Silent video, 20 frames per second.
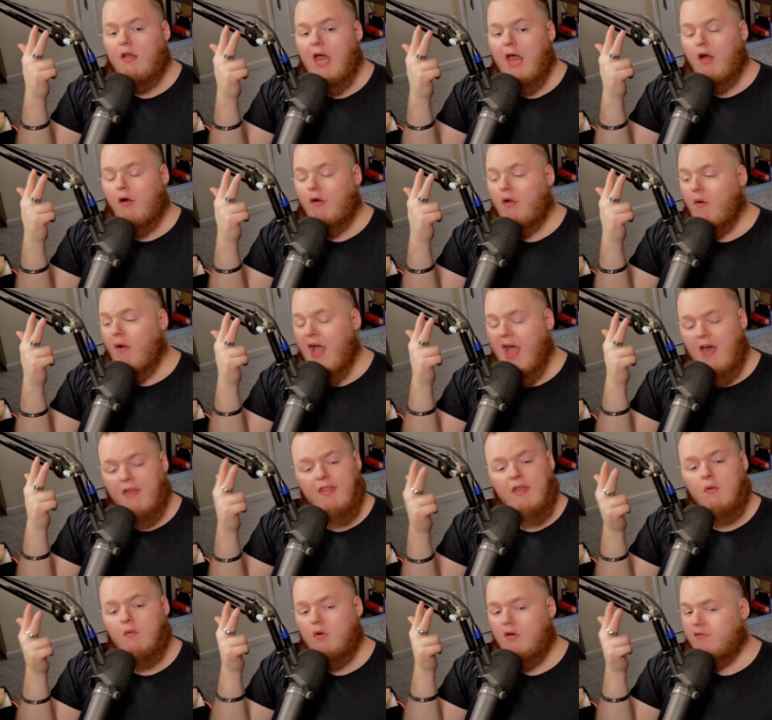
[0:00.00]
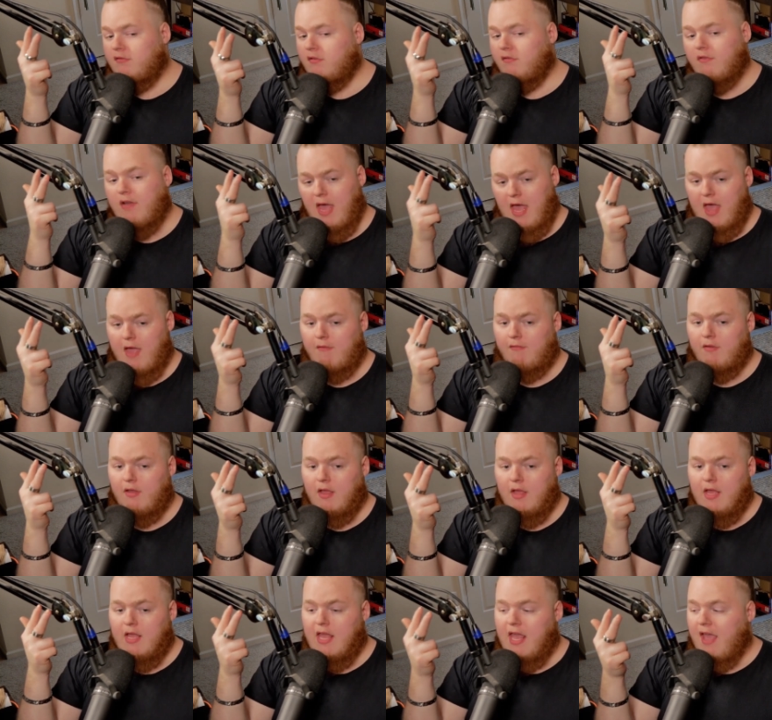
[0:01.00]
I don't know how they would have survived
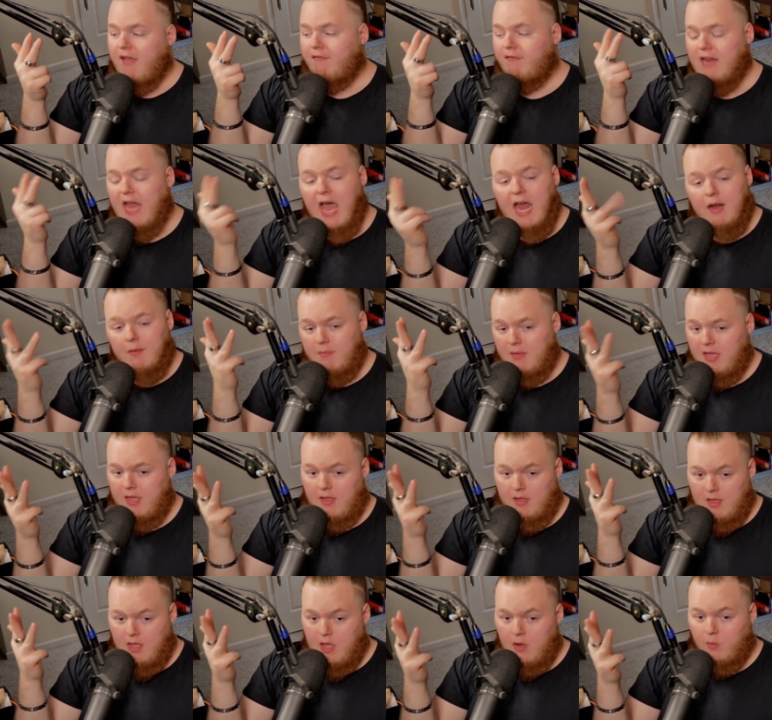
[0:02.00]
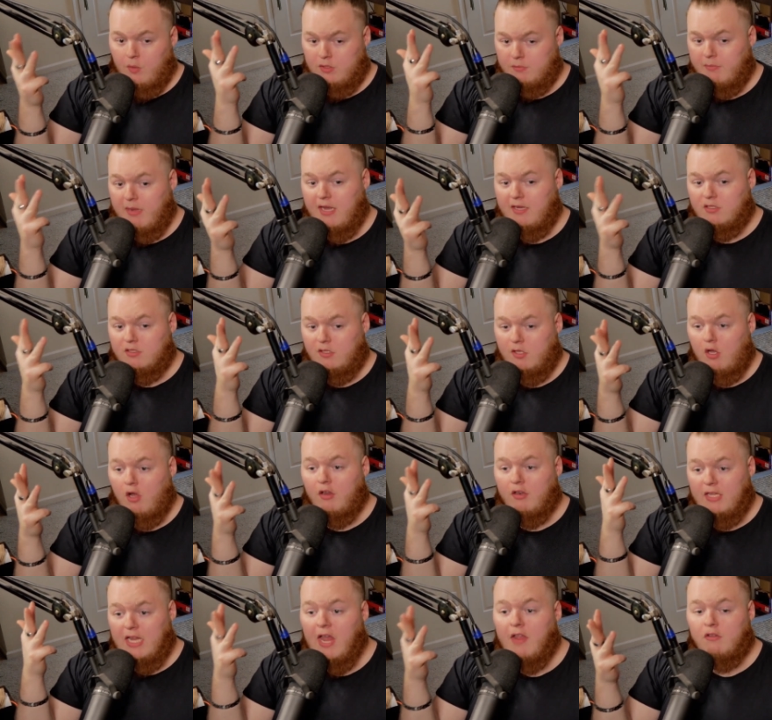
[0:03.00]
if Nanami was basically
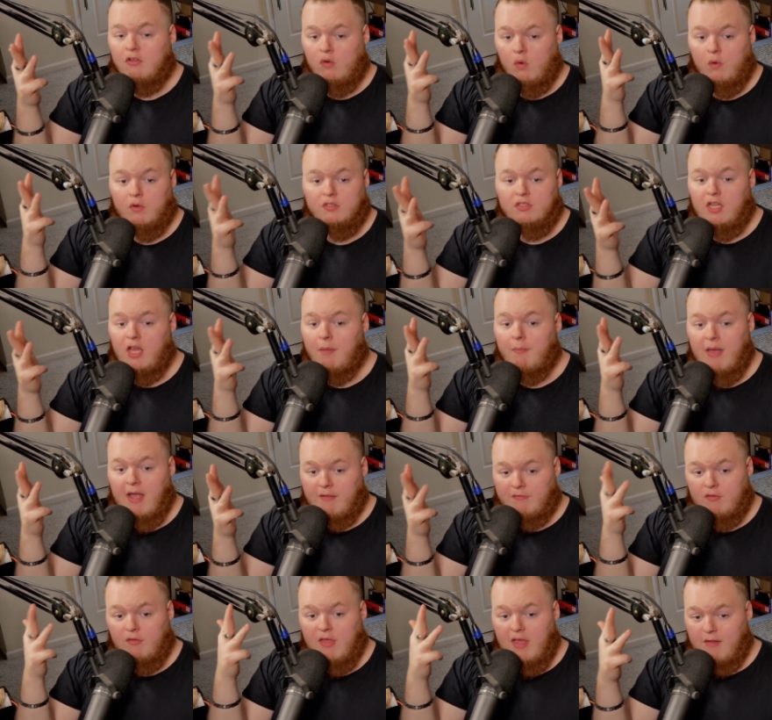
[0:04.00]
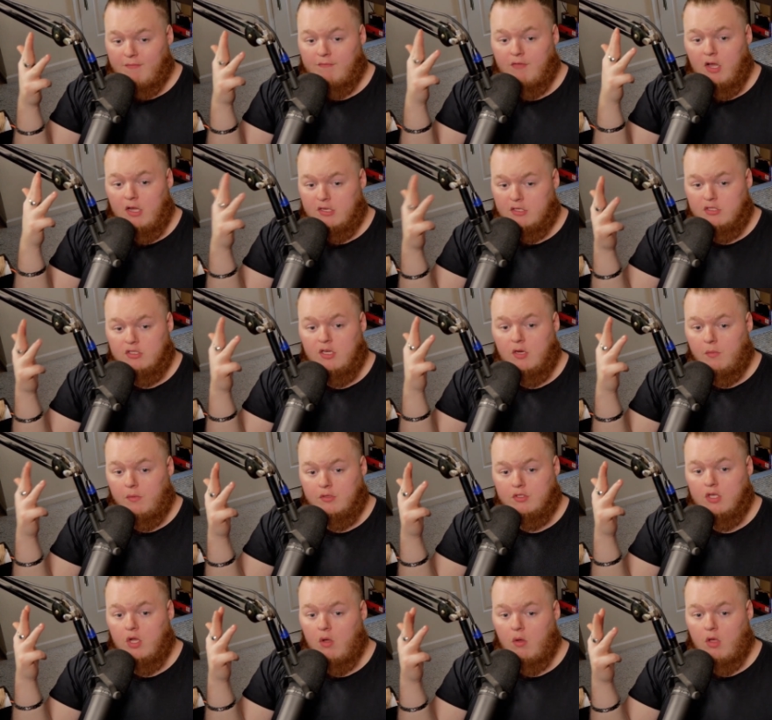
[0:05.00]
on death's doorstep after that fucking shit
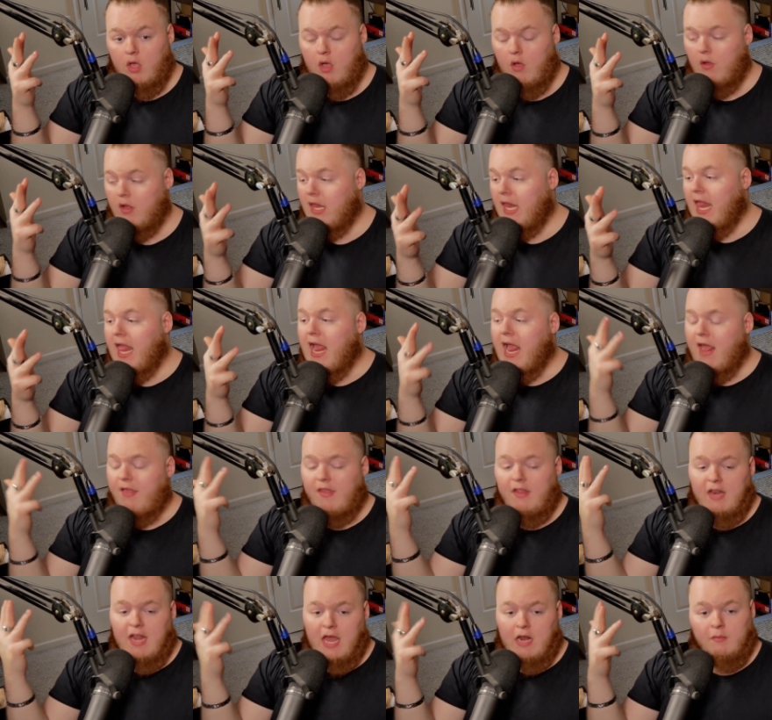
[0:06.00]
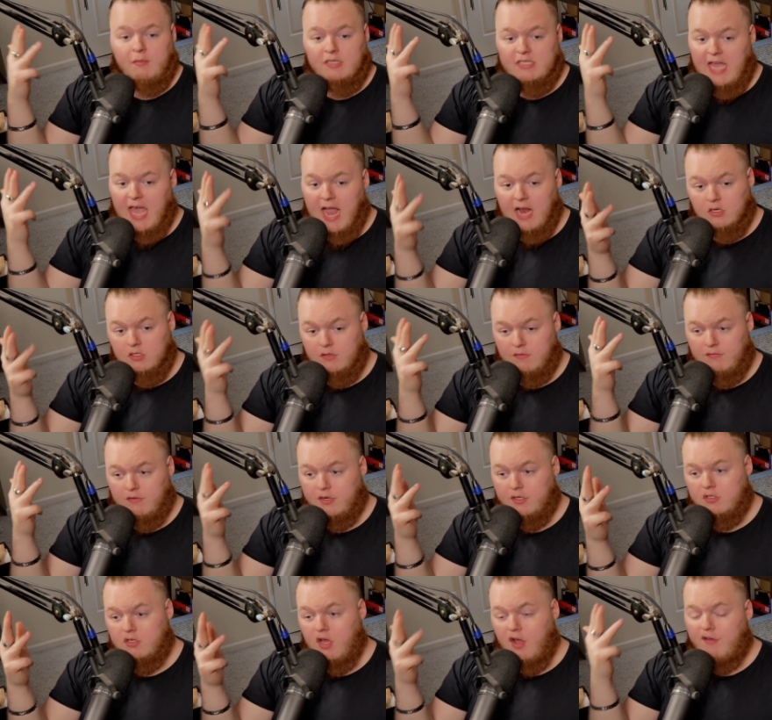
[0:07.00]
with Jogo. And then Nanami's actually
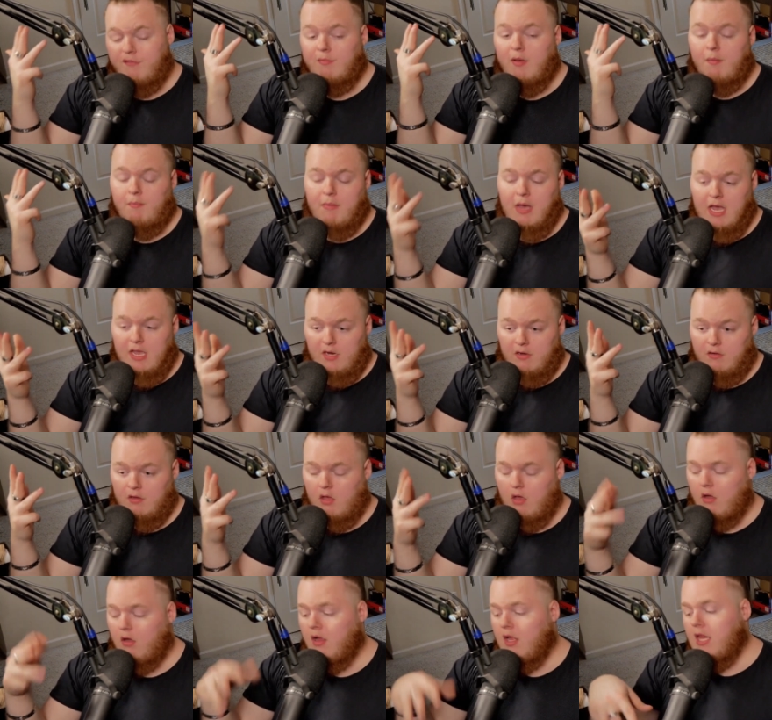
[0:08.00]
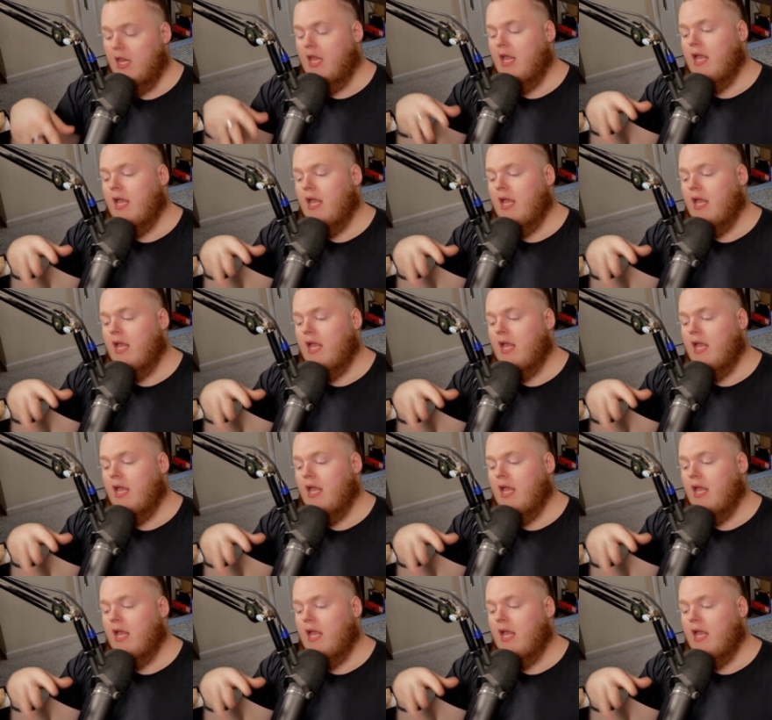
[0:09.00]
finished off by Mahito.